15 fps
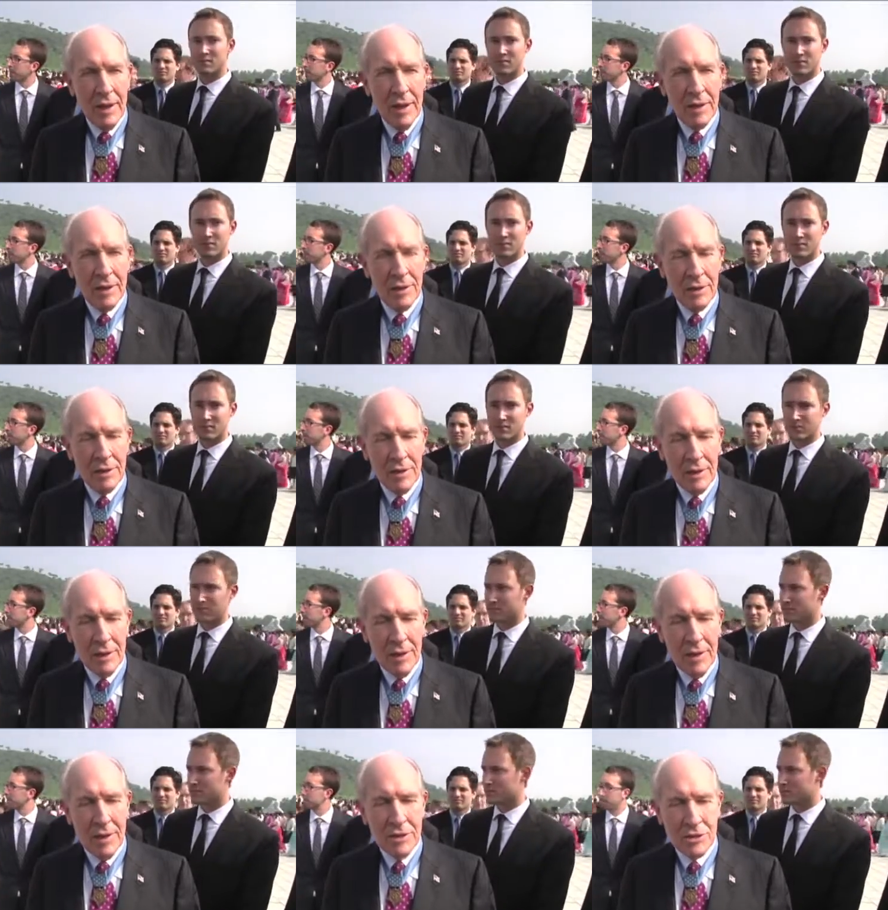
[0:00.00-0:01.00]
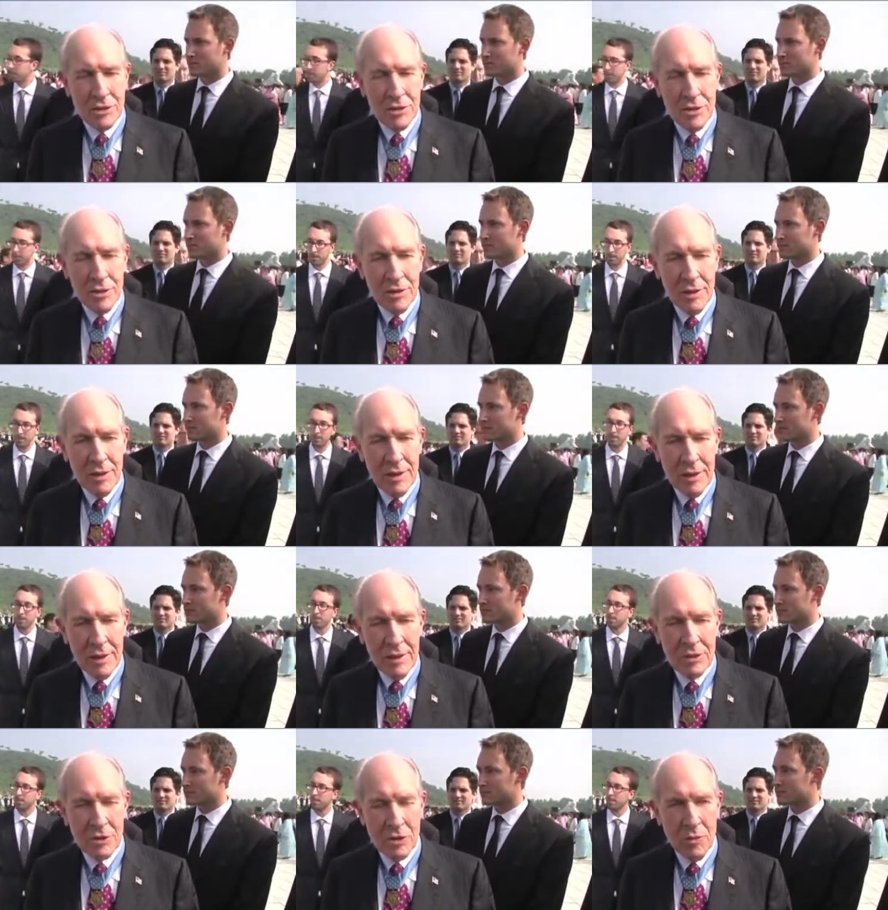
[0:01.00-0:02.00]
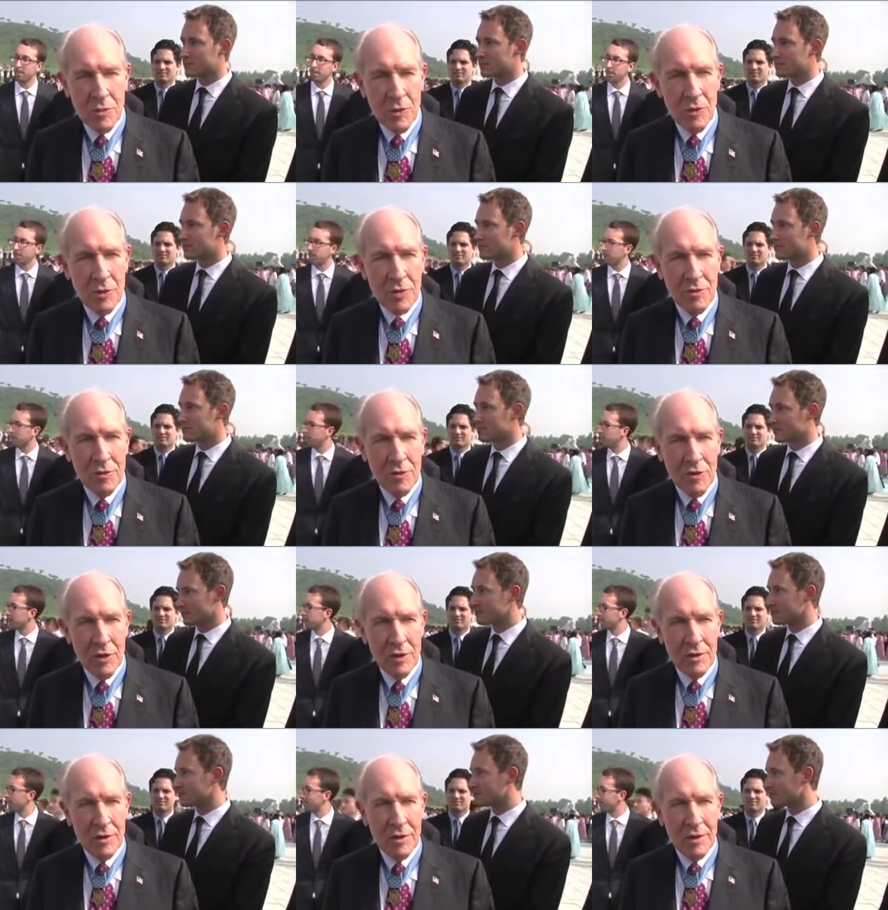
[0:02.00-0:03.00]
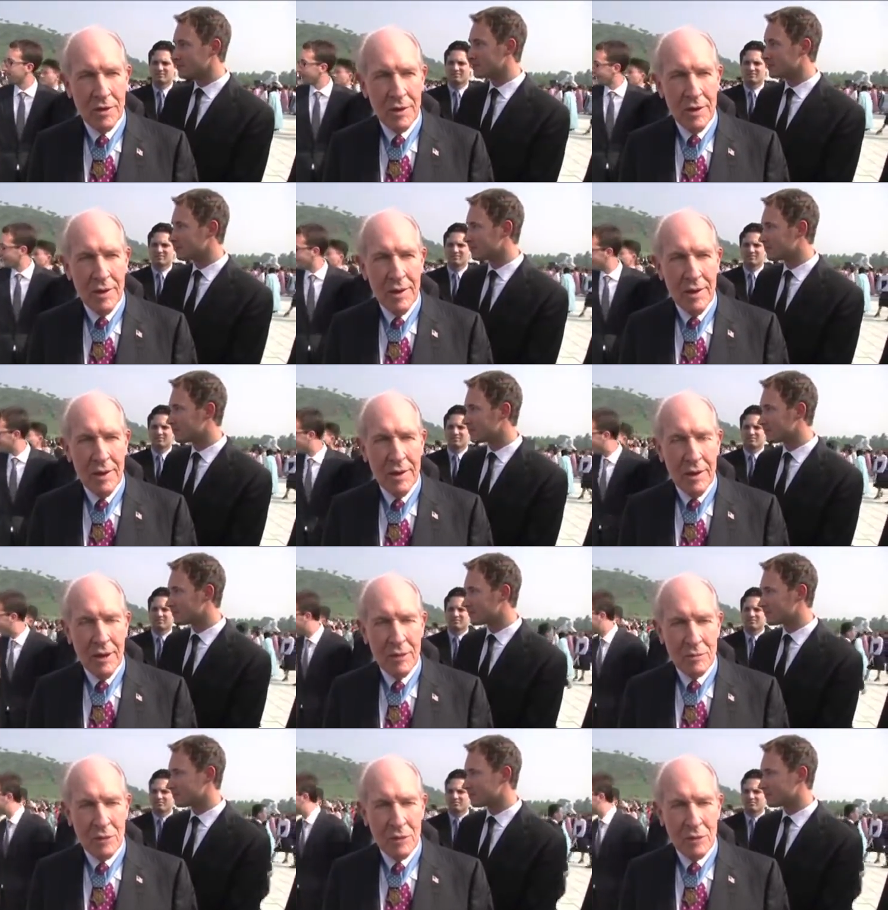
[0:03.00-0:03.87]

Speaker 1: And uh, as, a, as an American veteran, I'm